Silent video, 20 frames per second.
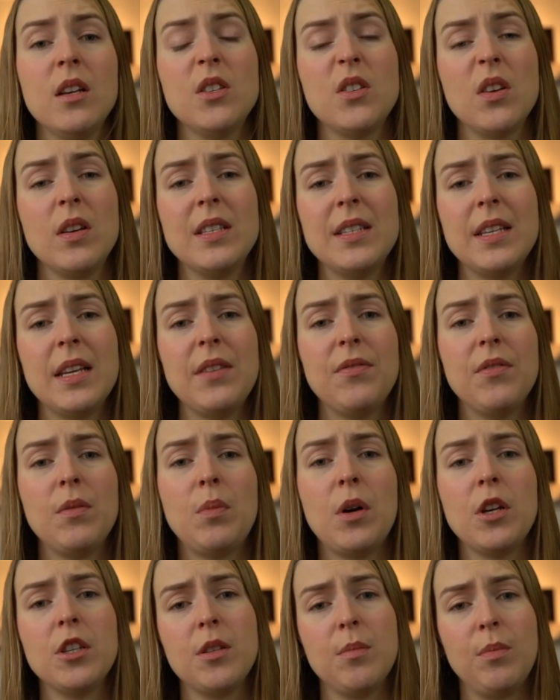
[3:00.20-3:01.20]
So is it even
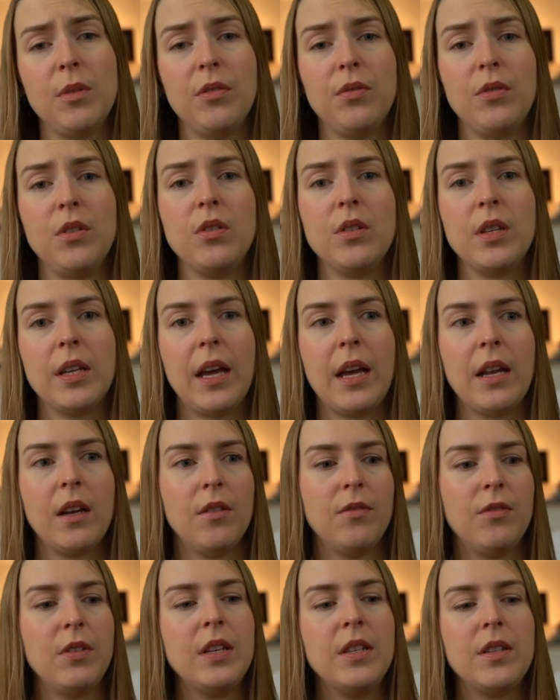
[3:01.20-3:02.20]
possible for you to get
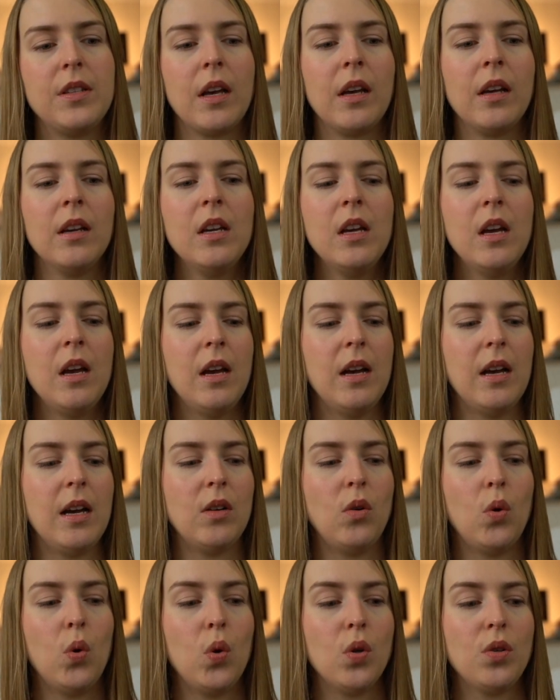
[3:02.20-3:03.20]
a visa
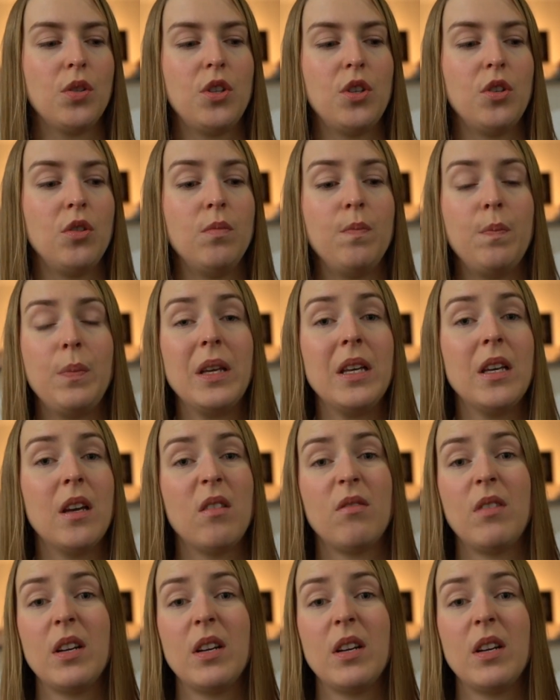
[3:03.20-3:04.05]
or to be a